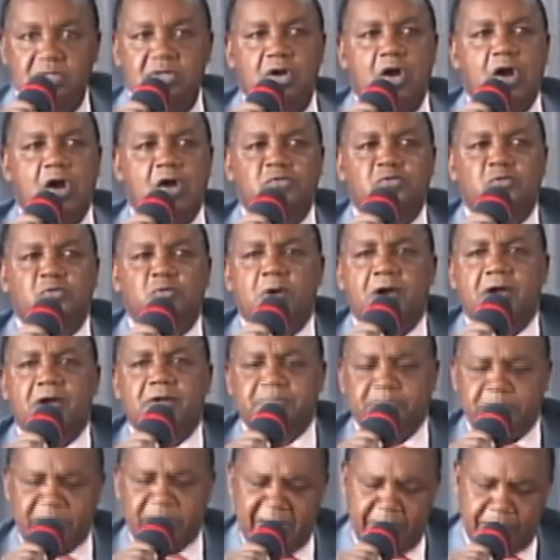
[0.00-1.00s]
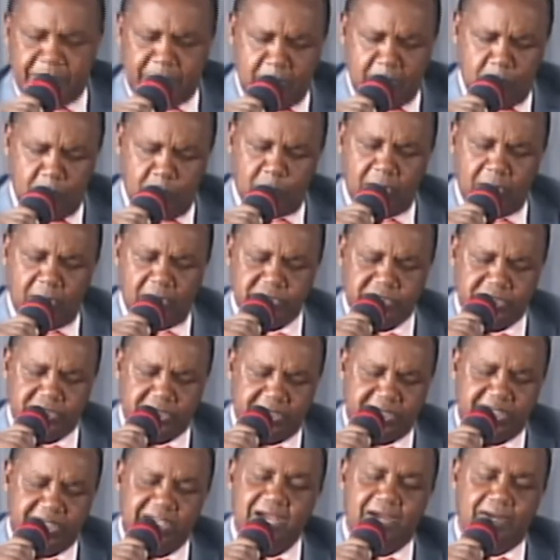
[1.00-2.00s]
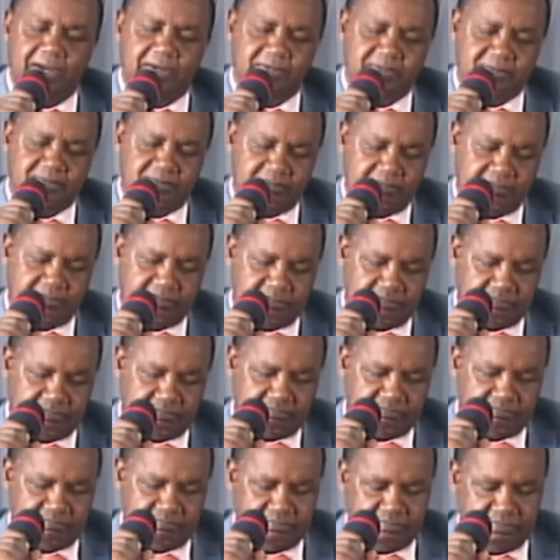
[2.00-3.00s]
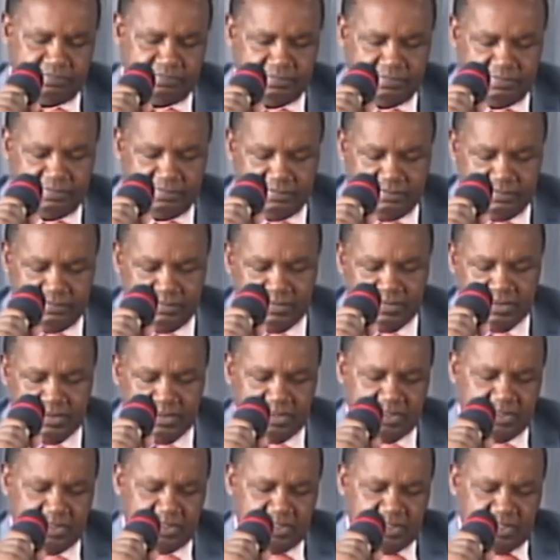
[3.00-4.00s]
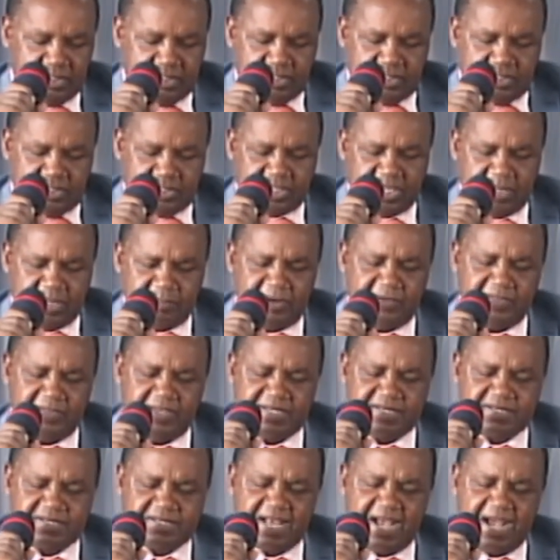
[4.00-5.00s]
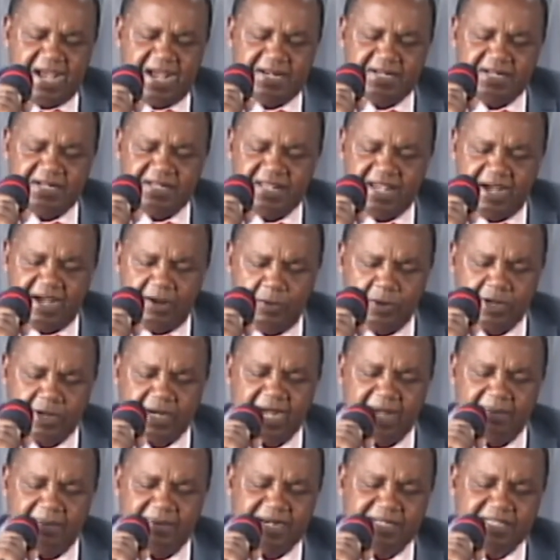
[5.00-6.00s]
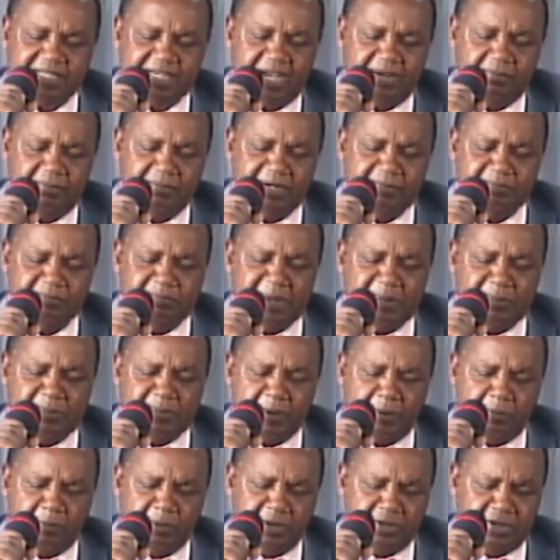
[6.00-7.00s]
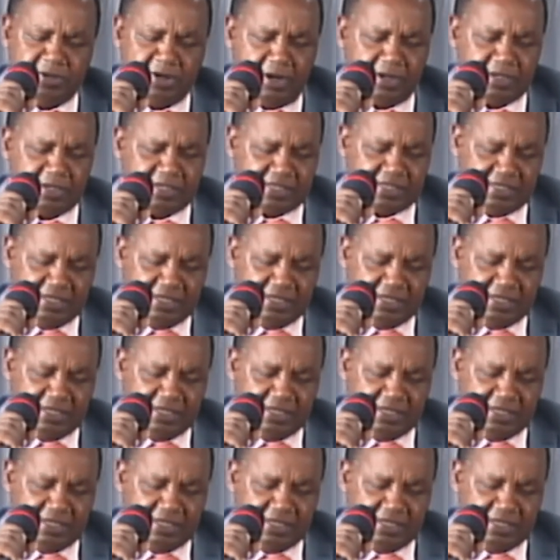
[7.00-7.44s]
of what people want to hear. Timothy said there will come a time when people will not